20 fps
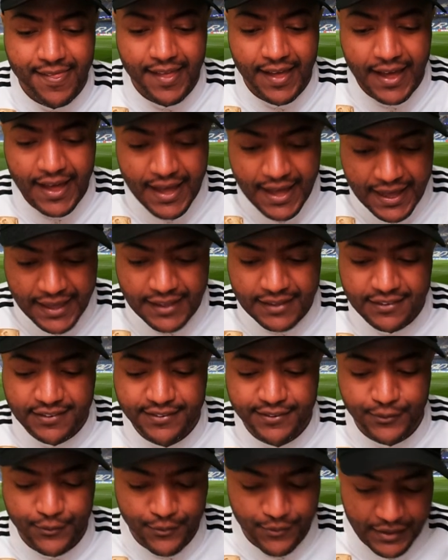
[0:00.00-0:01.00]
the
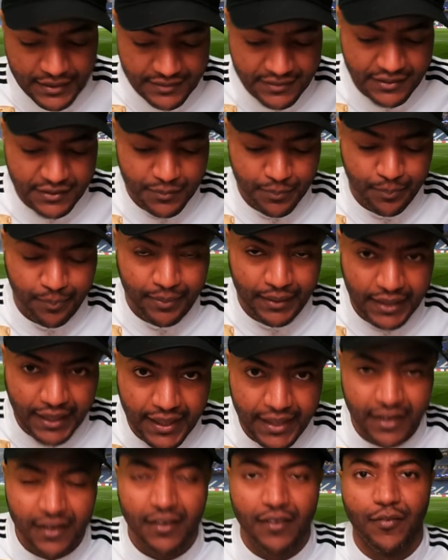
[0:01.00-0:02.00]
highest rated
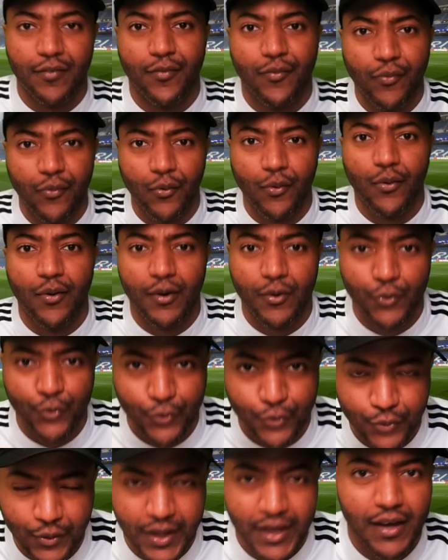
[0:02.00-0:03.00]
player for
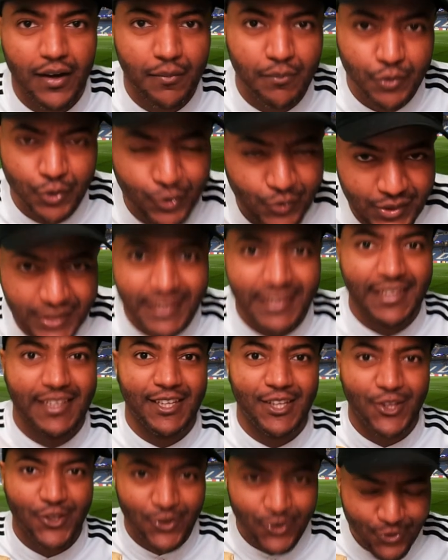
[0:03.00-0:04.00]
Real Madrid?
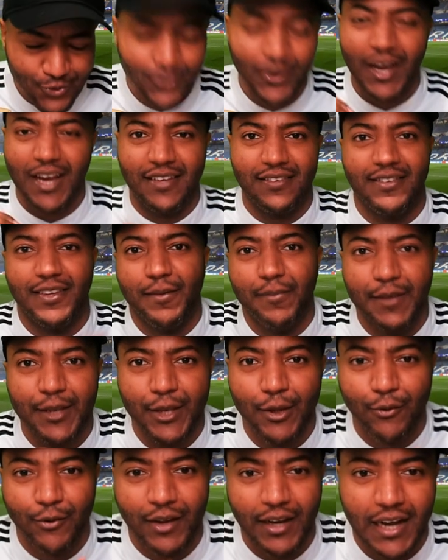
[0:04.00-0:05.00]
You guys let me
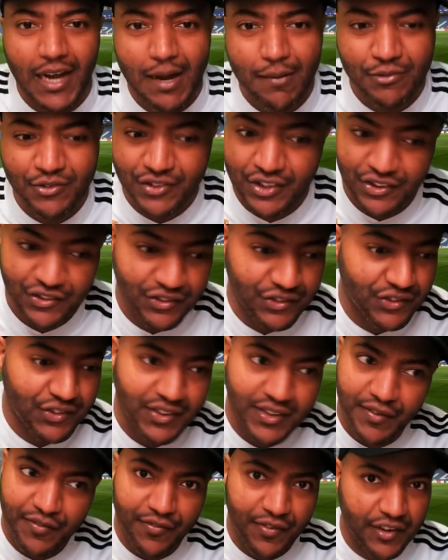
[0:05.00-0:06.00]
know in the comment
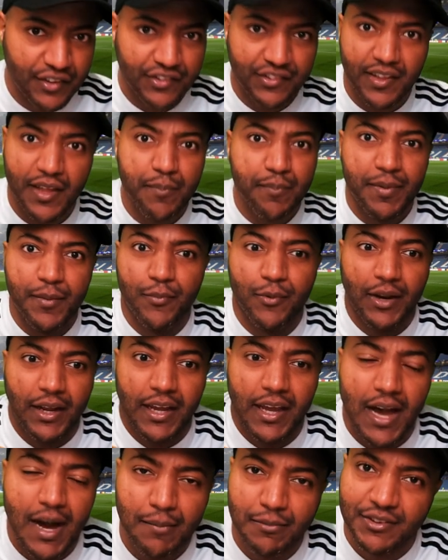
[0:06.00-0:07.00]
sections. The first 10 people
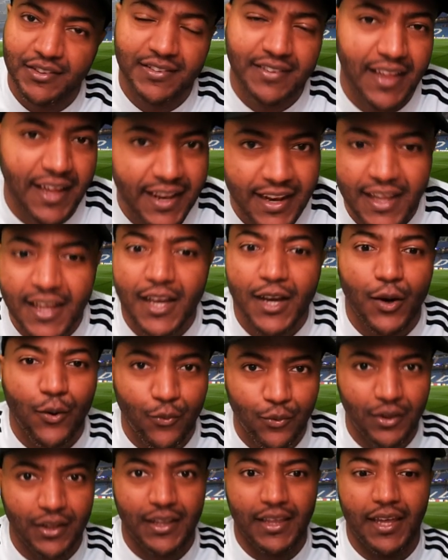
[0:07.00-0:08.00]
that comments that
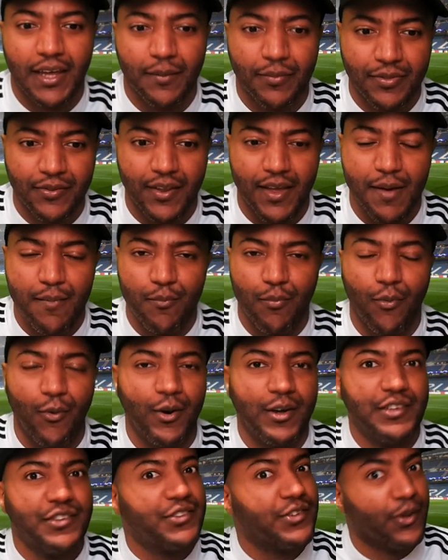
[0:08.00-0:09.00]
will get 10
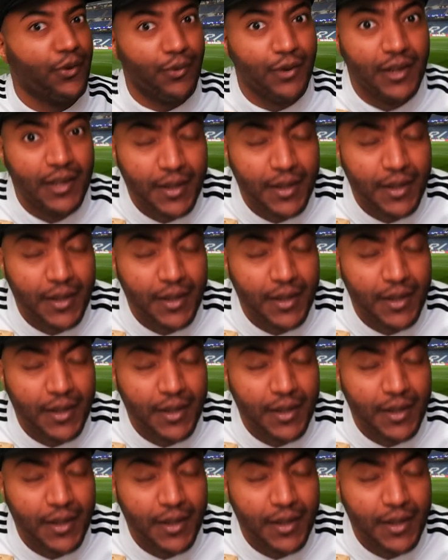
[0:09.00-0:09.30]
points.